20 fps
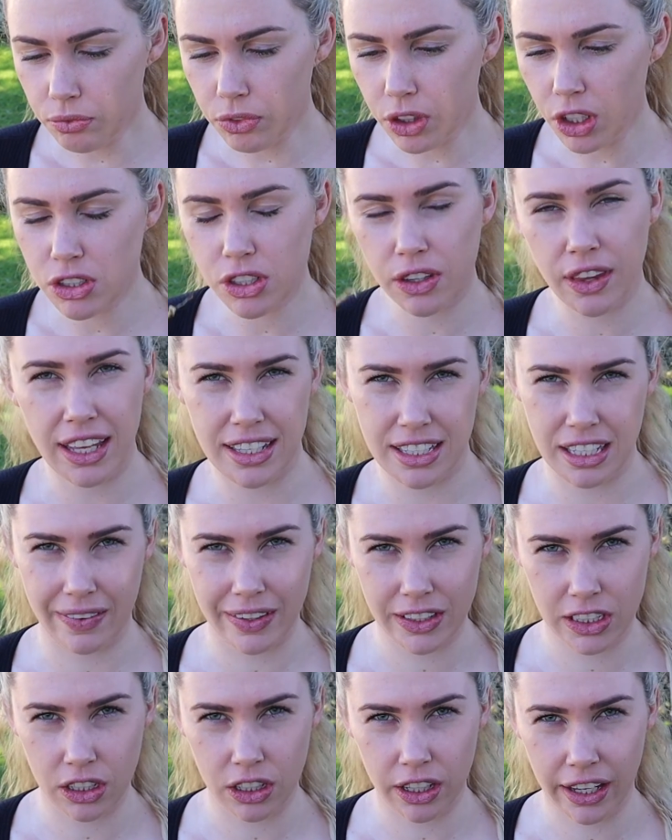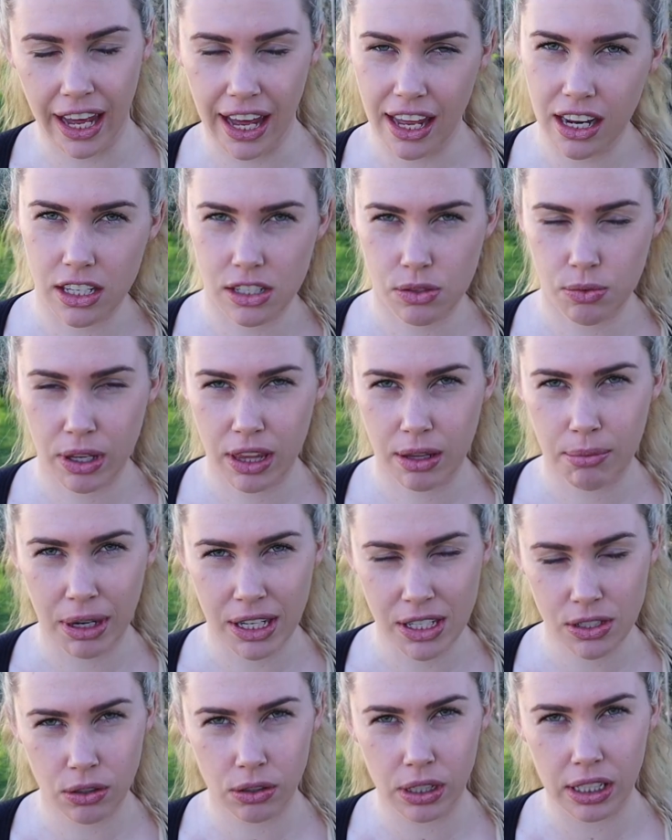So that's something to look at, is whether my
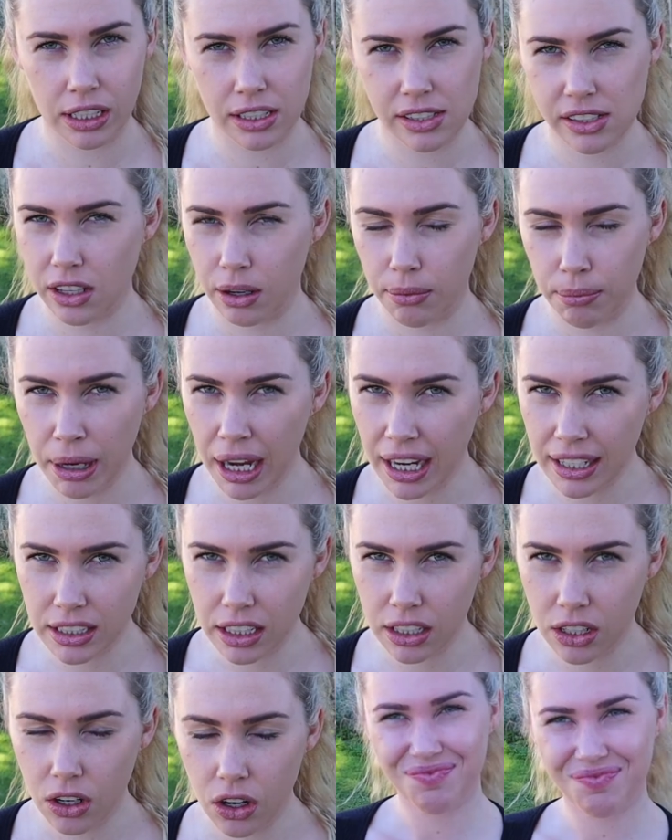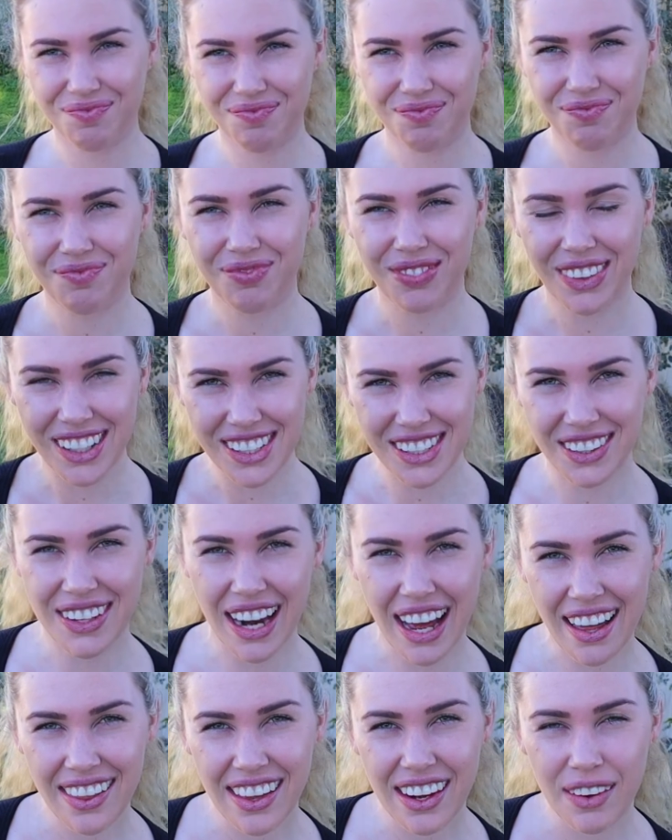soil is compacted. So
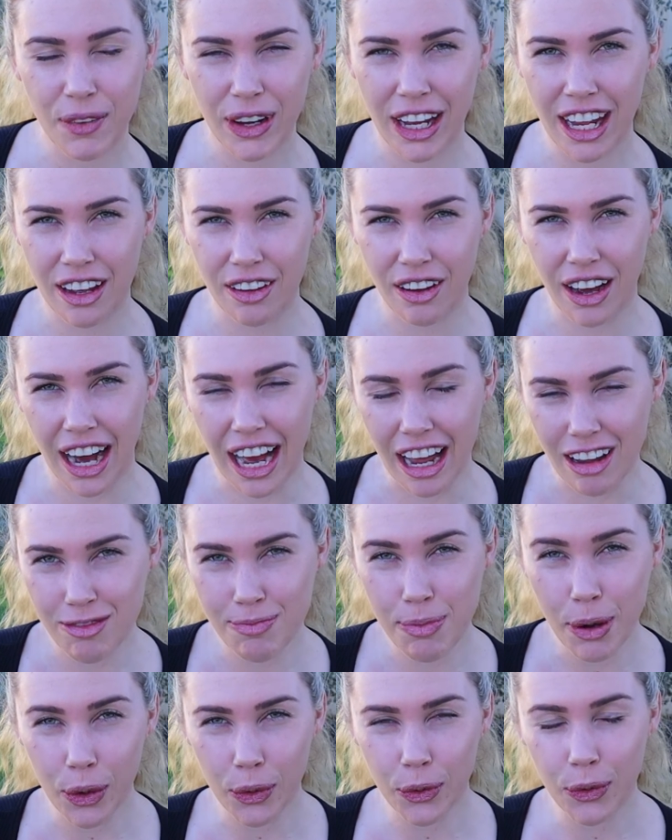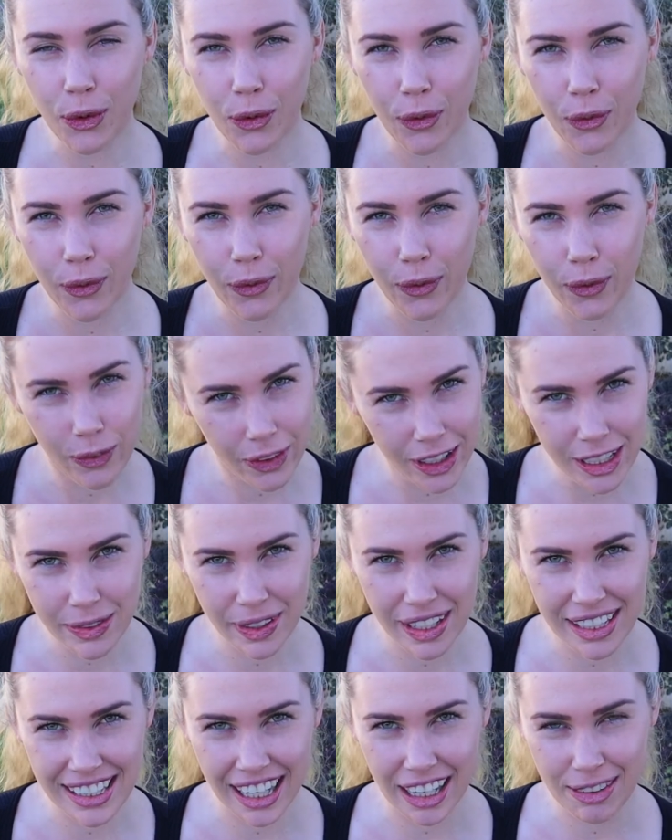now that I've pulled all these
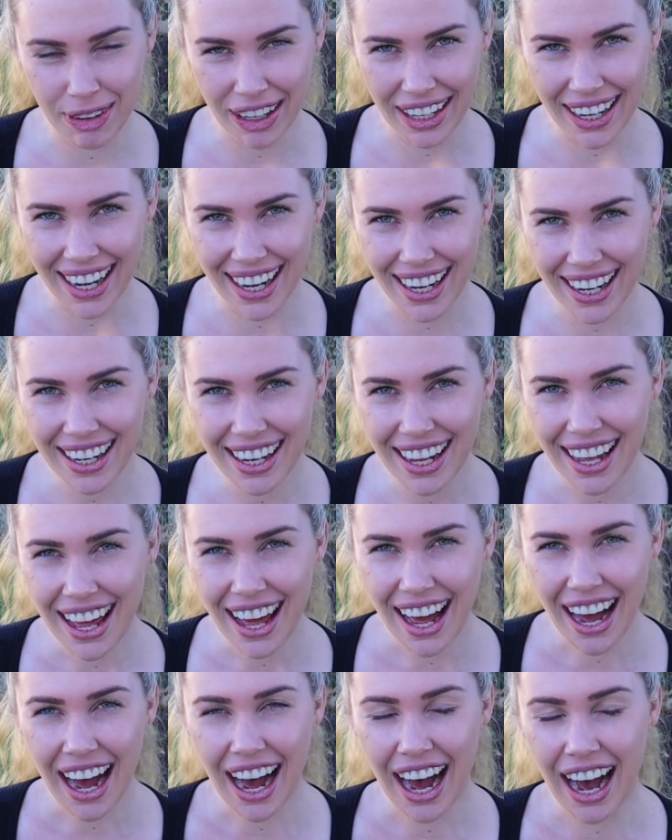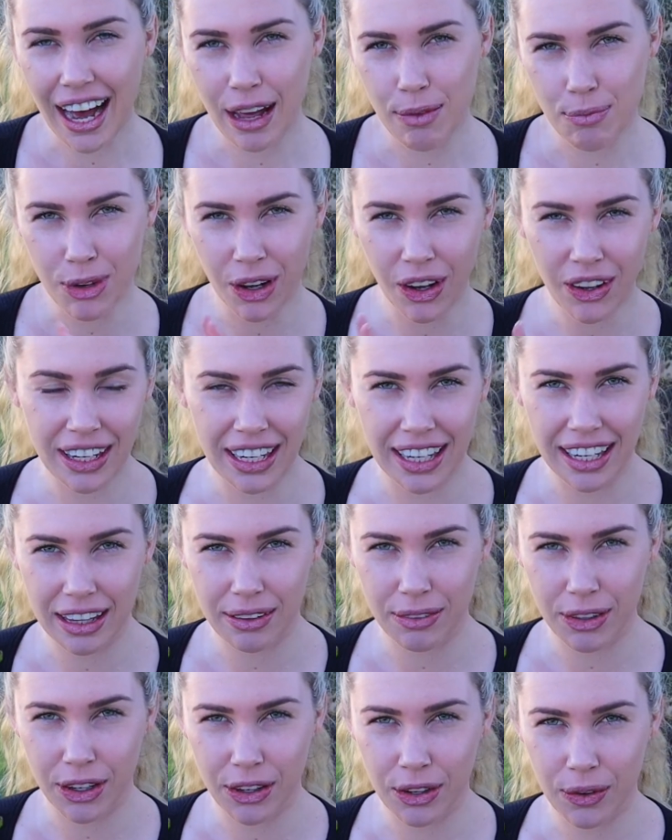weeds out of my garden, I'm not going to let
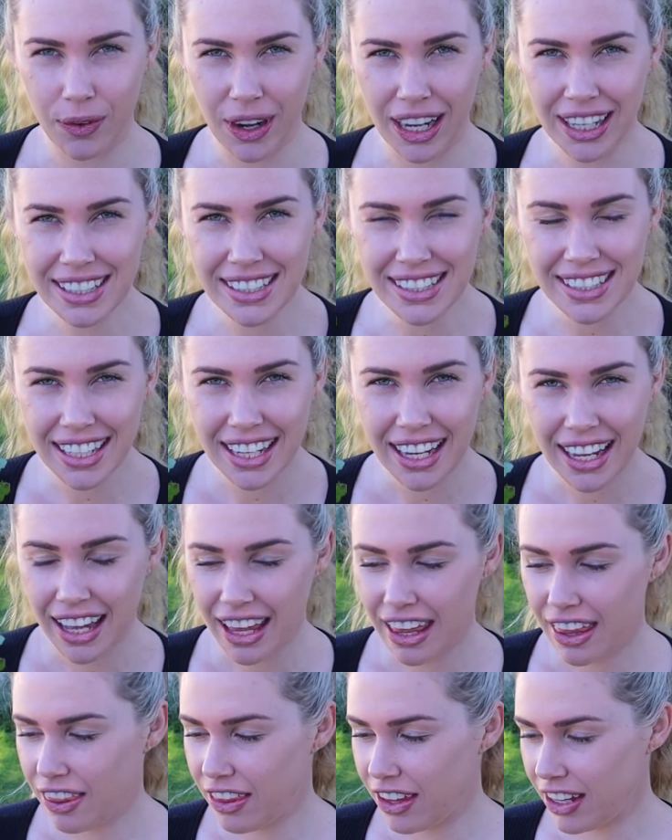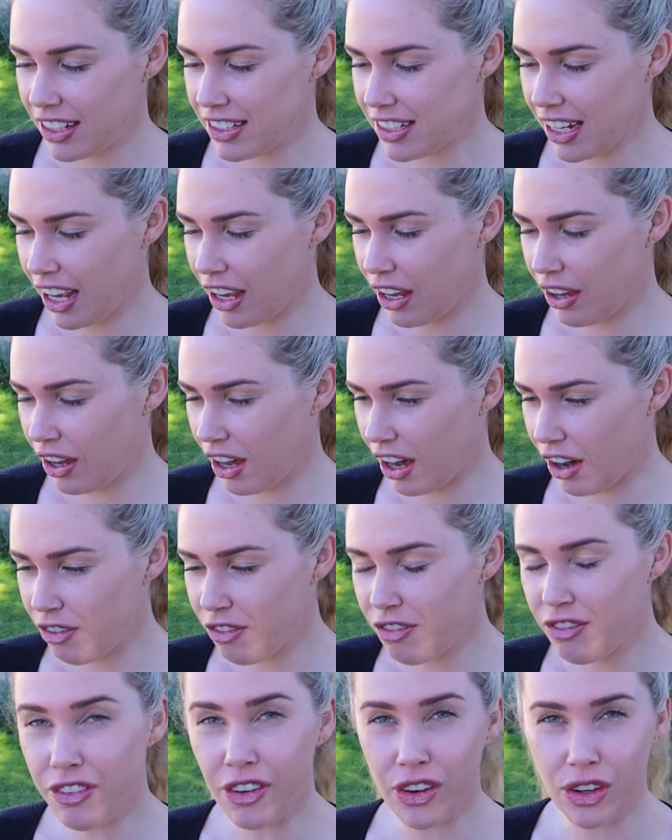them go to waste. These are
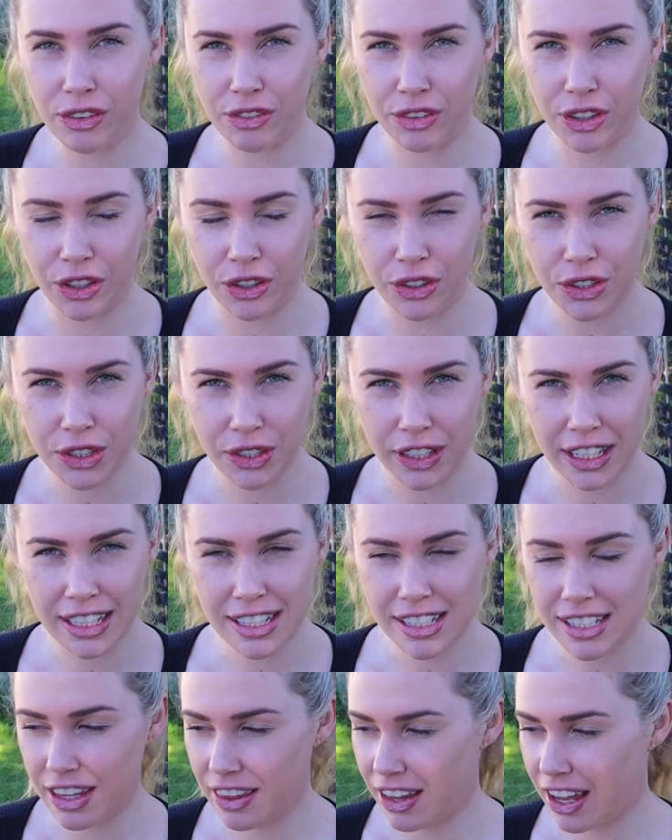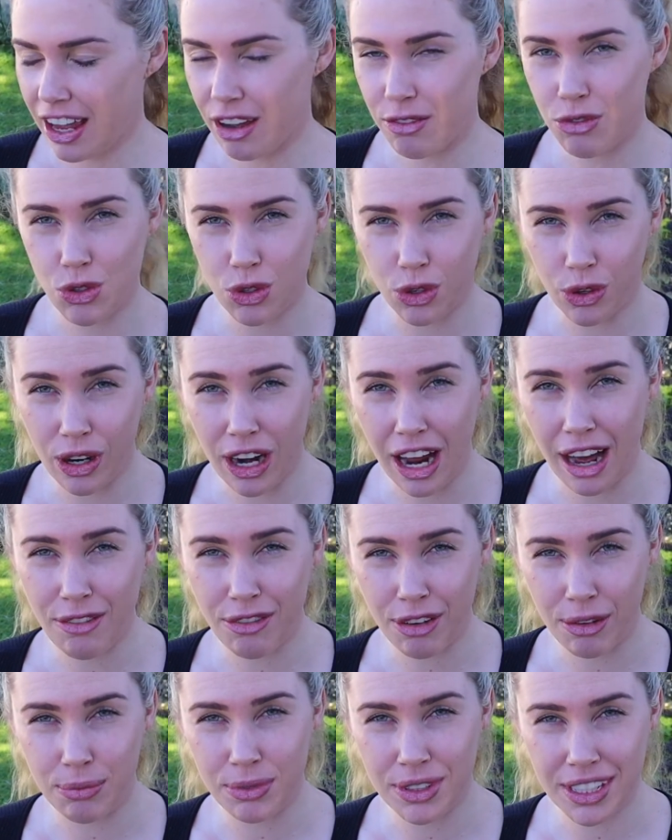full of nutrients that they have drawn up
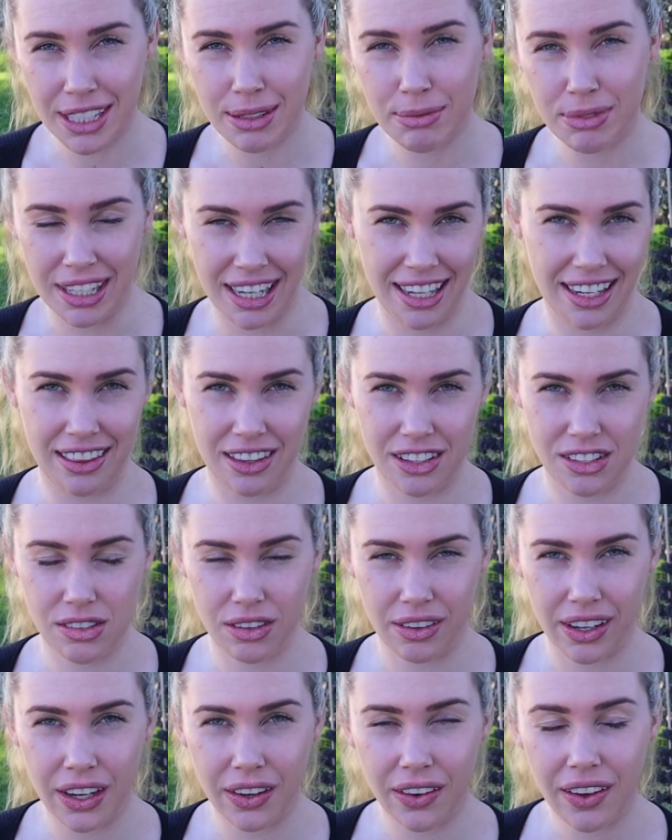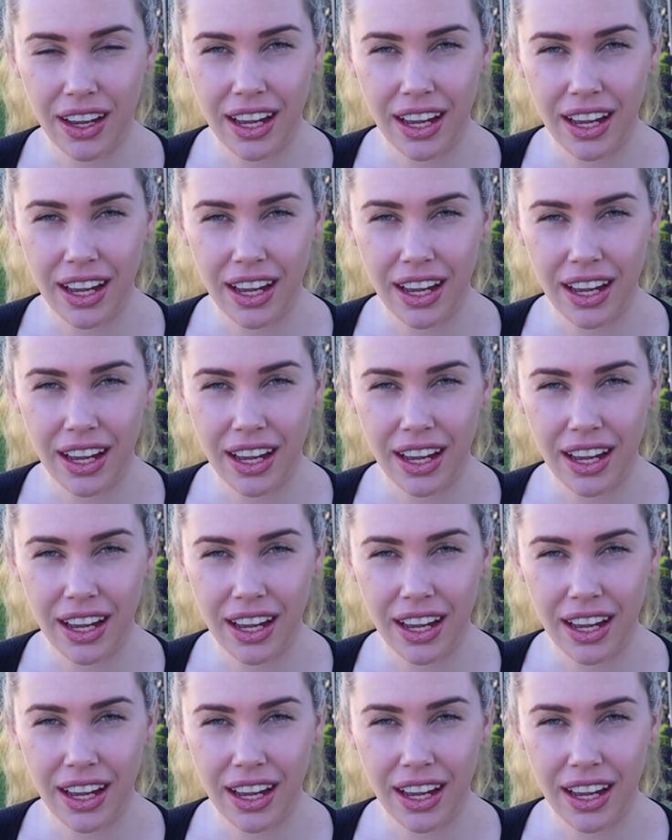from deep down in the soil